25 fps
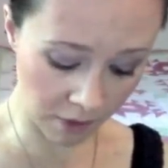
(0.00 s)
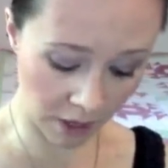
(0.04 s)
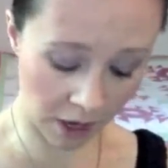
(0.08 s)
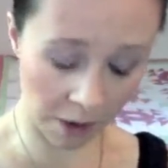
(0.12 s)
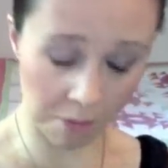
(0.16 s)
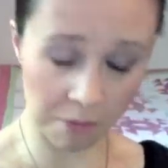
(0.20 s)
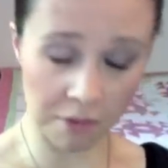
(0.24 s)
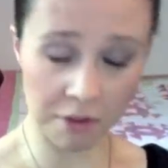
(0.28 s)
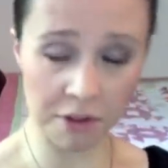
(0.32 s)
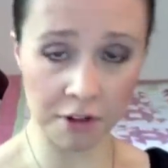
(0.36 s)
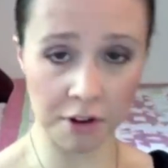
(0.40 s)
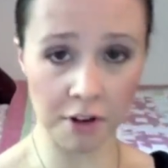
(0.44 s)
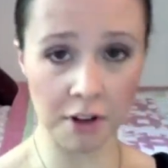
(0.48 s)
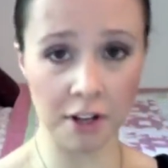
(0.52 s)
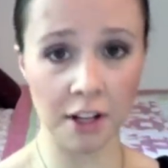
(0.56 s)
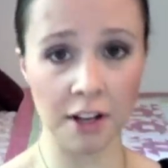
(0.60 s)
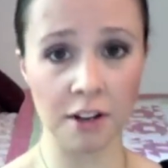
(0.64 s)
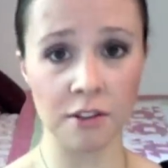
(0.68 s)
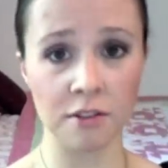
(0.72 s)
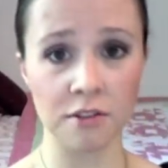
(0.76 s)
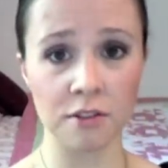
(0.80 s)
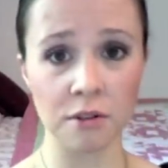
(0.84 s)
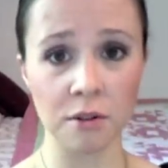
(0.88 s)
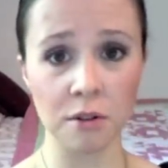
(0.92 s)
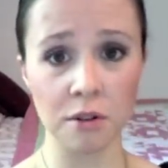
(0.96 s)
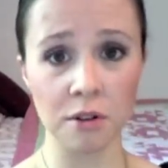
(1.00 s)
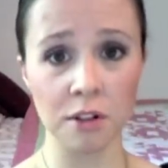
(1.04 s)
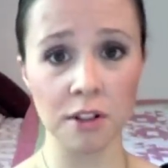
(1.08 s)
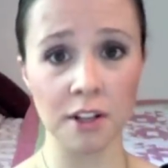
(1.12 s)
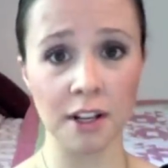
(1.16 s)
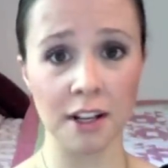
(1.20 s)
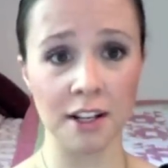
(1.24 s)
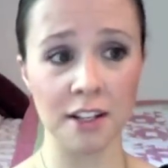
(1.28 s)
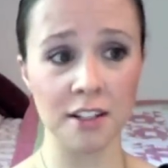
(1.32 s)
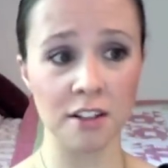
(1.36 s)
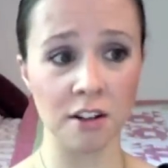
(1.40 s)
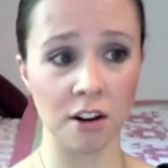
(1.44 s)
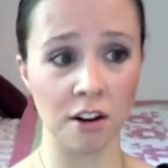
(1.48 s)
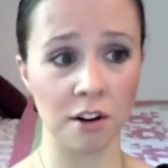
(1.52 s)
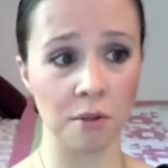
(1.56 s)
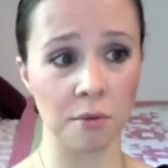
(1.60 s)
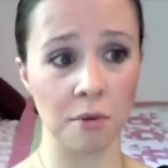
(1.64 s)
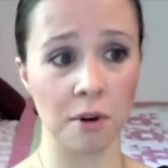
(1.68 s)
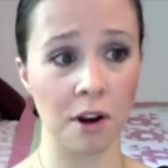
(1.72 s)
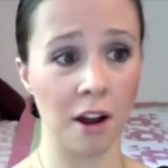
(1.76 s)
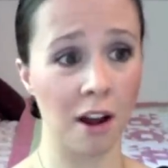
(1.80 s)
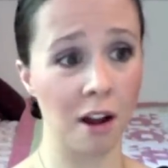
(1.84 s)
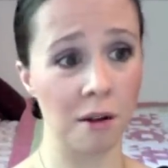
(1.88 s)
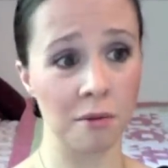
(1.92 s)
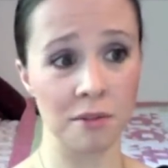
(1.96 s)
I'm 30 years old. I started
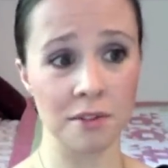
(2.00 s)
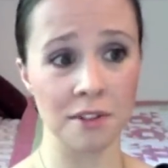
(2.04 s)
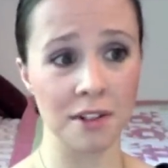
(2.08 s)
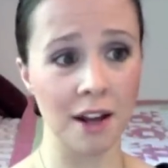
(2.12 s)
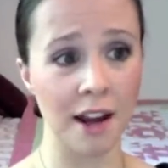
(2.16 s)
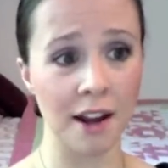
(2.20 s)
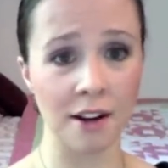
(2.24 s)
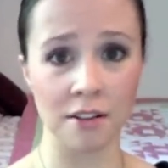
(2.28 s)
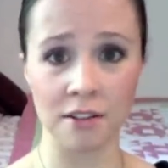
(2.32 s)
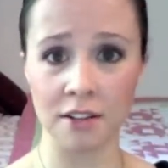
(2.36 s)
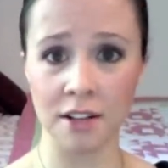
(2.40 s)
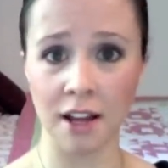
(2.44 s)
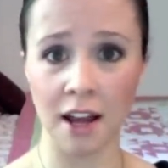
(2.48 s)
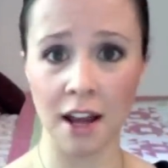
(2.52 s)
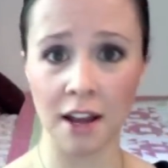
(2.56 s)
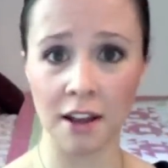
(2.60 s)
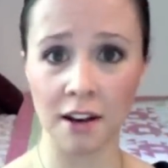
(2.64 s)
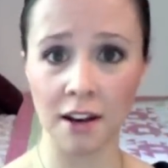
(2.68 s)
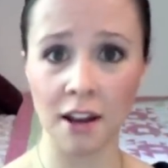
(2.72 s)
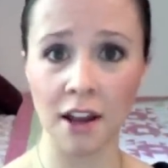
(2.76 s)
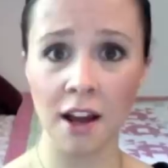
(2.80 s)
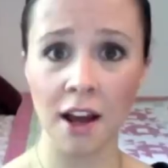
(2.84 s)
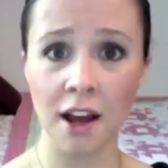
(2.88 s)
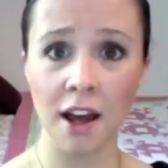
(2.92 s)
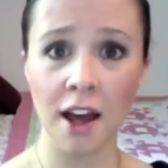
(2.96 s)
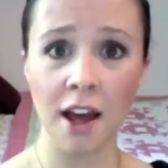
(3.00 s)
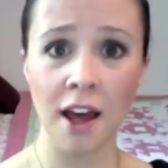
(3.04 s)
when I was 9 or 10,